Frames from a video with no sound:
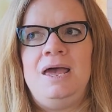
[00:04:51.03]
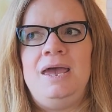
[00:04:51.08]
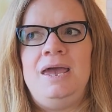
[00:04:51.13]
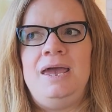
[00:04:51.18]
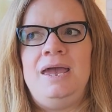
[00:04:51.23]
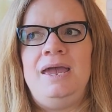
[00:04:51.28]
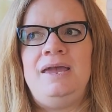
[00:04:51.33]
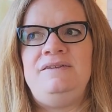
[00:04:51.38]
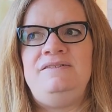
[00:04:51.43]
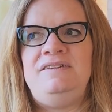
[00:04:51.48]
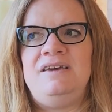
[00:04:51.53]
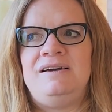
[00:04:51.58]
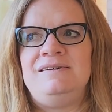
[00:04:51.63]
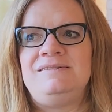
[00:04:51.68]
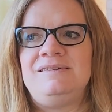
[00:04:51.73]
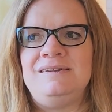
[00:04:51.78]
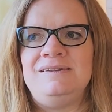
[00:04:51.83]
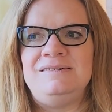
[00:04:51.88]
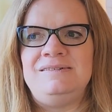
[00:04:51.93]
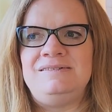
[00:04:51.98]
it
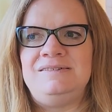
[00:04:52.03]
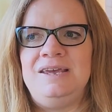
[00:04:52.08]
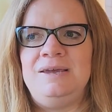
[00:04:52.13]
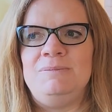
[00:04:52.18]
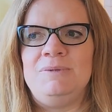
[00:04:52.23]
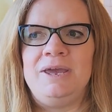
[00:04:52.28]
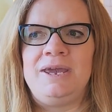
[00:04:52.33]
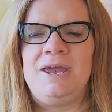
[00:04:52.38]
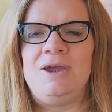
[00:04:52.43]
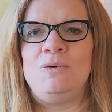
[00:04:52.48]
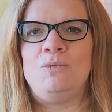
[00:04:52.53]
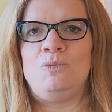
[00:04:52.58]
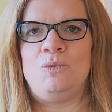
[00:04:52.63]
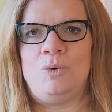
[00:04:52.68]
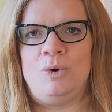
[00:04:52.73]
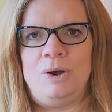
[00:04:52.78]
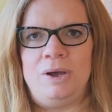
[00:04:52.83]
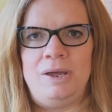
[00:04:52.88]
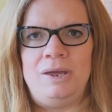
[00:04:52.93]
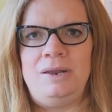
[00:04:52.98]
doesn't seem like it
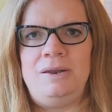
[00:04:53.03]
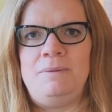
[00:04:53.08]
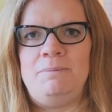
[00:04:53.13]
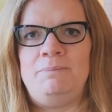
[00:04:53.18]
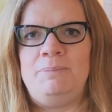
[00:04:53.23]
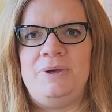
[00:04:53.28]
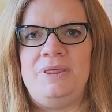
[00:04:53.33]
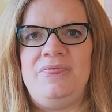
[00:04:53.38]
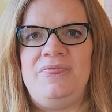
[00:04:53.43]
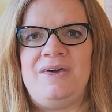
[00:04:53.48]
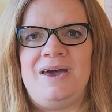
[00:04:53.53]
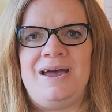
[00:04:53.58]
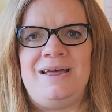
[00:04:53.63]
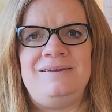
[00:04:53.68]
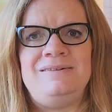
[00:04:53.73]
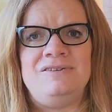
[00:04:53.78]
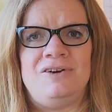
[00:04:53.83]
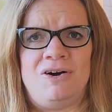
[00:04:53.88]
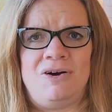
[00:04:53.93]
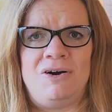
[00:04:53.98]
would, but
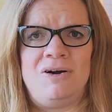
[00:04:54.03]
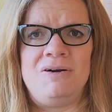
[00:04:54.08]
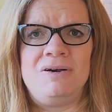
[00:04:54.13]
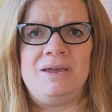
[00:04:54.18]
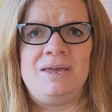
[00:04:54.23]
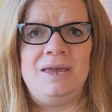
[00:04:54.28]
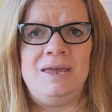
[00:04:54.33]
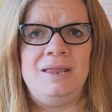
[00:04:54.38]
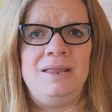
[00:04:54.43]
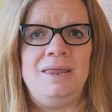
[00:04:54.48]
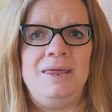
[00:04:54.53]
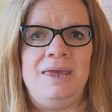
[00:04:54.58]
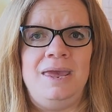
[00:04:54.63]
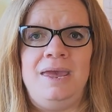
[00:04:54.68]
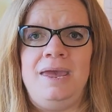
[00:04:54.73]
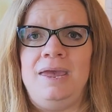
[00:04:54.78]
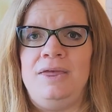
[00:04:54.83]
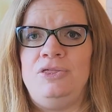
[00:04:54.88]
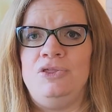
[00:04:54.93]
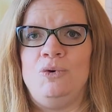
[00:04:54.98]
that dog can
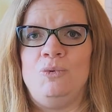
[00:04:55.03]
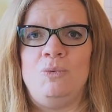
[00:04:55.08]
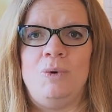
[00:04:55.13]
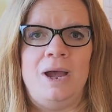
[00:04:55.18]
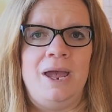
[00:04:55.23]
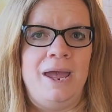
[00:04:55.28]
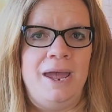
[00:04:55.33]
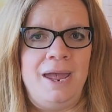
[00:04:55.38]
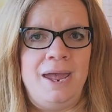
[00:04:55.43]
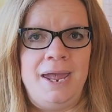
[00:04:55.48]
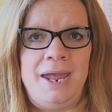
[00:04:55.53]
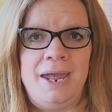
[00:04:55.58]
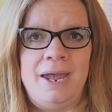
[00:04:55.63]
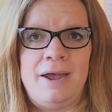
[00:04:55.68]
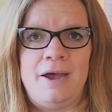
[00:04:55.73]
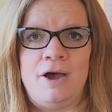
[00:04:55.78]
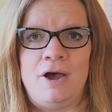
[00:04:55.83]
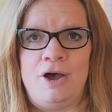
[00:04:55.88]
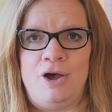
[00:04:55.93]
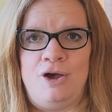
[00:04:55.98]
get in the way
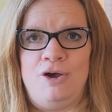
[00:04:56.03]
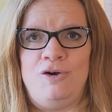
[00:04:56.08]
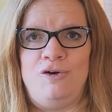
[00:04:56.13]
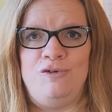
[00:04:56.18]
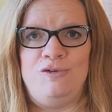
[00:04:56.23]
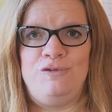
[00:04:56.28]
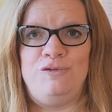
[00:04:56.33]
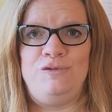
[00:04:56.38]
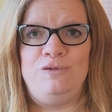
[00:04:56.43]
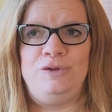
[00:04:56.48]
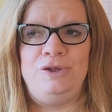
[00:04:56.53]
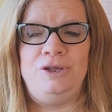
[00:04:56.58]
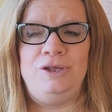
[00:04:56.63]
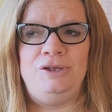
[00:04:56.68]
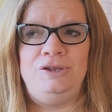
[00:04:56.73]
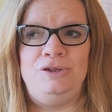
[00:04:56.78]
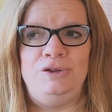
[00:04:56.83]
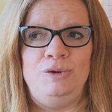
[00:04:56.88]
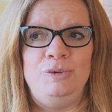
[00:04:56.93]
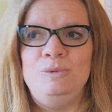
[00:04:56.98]
of
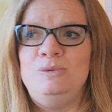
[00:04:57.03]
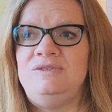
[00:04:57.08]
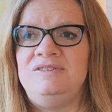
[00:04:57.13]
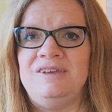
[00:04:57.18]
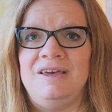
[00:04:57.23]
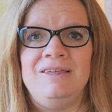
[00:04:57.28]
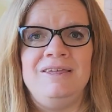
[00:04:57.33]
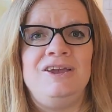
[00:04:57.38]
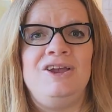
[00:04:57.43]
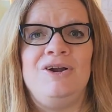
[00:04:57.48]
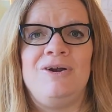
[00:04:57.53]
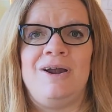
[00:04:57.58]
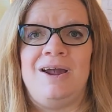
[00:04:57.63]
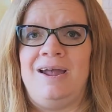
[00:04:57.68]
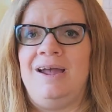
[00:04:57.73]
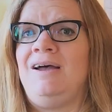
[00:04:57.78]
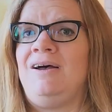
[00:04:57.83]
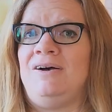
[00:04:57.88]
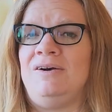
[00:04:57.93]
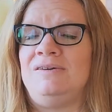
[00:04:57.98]
you selling your
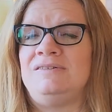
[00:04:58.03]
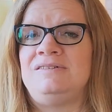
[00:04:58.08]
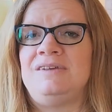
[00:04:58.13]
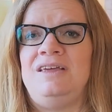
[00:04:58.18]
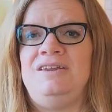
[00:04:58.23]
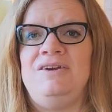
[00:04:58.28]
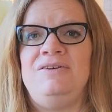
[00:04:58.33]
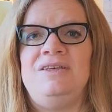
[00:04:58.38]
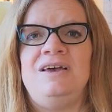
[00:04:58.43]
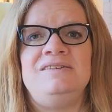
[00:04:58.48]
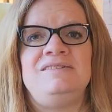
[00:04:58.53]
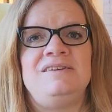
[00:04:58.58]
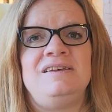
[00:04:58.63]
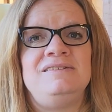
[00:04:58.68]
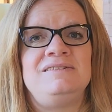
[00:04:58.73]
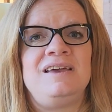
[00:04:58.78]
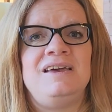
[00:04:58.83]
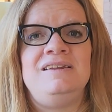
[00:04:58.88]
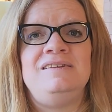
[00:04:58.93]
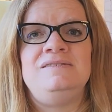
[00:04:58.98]
house. I know that sounds
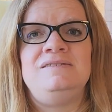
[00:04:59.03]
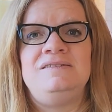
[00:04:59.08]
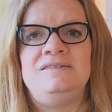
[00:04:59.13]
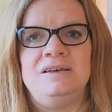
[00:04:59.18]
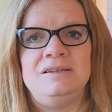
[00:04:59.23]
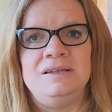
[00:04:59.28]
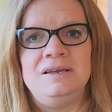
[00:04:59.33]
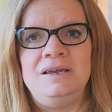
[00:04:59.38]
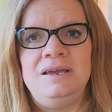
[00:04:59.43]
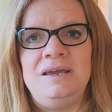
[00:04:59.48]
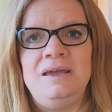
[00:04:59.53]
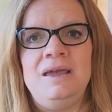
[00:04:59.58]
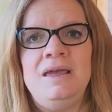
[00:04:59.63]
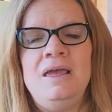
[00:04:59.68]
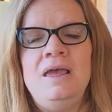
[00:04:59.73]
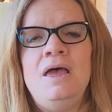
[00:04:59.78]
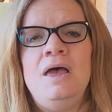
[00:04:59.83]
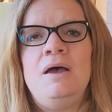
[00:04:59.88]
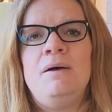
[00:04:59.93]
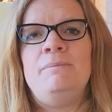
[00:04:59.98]
kind of silly,
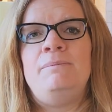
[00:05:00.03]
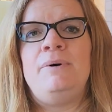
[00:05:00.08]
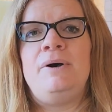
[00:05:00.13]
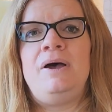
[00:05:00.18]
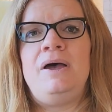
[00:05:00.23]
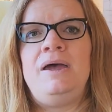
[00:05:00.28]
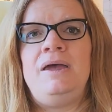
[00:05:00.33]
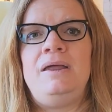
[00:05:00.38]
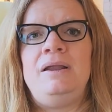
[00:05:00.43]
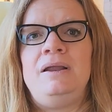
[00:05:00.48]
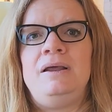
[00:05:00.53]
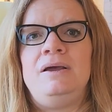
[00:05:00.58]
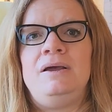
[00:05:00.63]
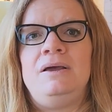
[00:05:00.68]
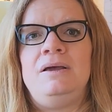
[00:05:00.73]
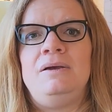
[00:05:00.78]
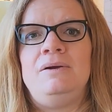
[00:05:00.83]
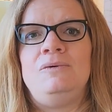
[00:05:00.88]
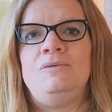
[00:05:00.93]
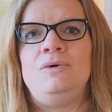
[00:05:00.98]
but
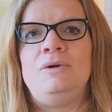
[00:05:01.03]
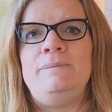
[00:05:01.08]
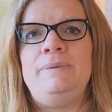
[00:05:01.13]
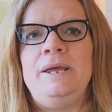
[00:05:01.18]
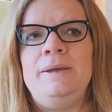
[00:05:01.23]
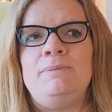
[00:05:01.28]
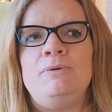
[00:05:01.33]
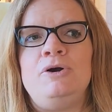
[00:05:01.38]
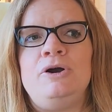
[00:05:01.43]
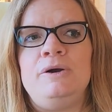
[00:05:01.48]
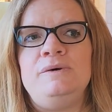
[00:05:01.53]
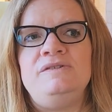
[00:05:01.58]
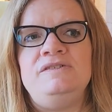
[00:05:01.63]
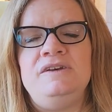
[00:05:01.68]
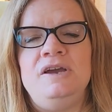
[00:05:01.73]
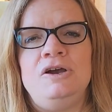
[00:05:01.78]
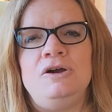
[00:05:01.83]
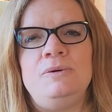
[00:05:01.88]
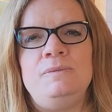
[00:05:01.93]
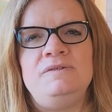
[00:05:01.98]
when people go see
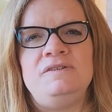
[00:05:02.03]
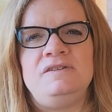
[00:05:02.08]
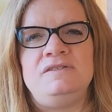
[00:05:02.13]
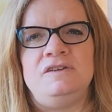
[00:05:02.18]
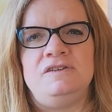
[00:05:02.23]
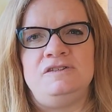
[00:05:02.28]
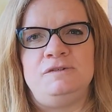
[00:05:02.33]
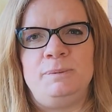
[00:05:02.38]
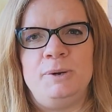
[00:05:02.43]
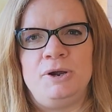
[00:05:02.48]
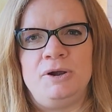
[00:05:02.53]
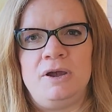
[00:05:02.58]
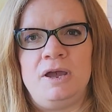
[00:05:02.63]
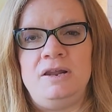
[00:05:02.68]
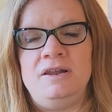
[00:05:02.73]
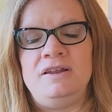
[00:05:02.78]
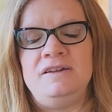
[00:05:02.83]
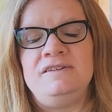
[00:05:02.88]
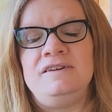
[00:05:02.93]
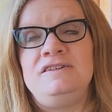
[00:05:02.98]
homes, it's an
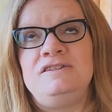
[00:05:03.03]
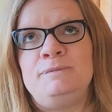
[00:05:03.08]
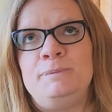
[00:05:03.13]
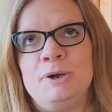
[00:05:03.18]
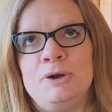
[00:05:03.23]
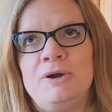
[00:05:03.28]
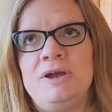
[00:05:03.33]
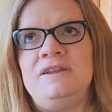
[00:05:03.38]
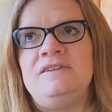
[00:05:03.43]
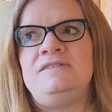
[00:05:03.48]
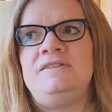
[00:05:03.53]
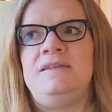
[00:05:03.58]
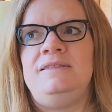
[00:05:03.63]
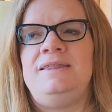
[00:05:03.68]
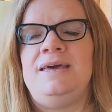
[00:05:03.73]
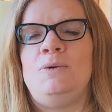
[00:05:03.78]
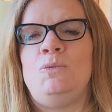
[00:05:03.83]
experience that they